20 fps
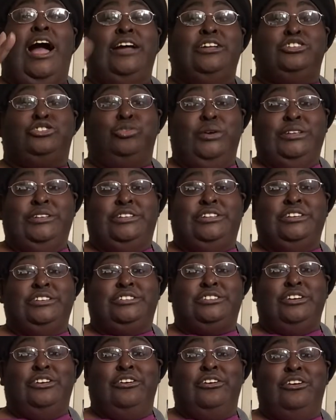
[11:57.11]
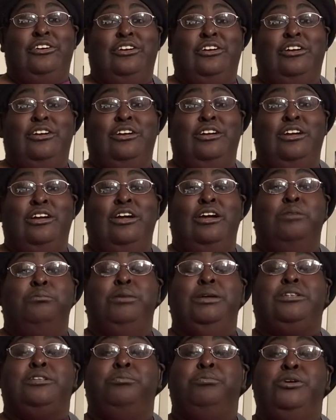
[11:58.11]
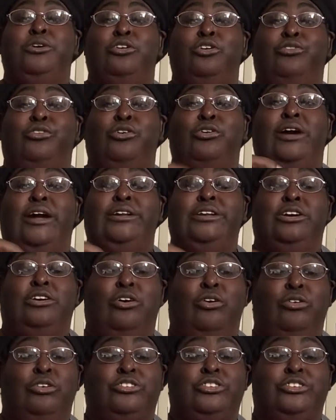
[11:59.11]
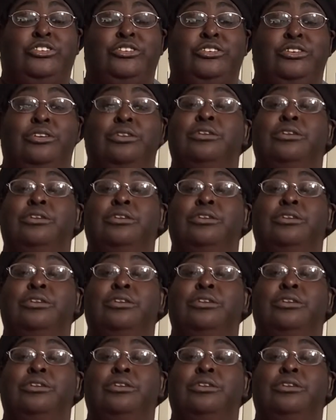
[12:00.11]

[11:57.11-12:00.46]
twin sister. Meet the beautiful and the gorgeous